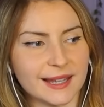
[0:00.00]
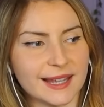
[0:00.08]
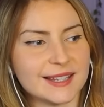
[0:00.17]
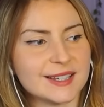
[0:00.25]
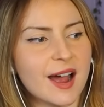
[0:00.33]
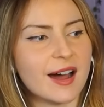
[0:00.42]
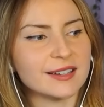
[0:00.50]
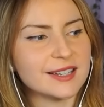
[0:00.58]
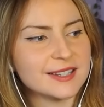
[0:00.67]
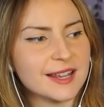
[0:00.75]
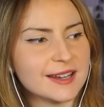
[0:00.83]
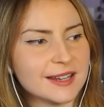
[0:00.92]
His
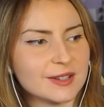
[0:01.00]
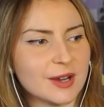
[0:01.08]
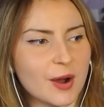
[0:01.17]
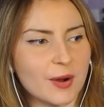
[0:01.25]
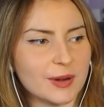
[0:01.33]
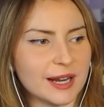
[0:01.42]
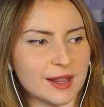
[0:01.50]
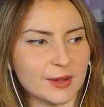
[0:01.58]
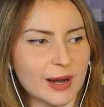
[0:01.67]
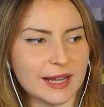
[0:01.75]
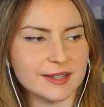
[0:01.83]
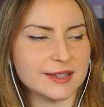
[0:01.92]
condescending tone and
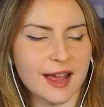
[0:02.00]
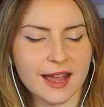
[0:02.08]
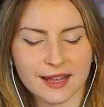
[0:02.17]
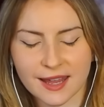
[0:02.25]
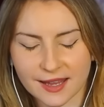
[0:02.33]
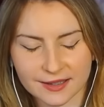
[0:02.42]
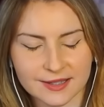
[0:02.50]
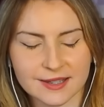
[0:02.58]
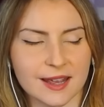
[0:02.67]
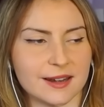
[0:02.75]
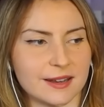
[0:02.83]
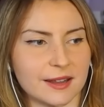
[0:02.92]
threats, I can't
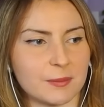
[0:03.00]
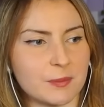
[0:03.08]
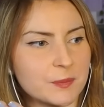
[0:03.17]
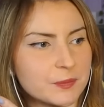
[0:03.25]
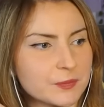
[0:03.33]
stand them.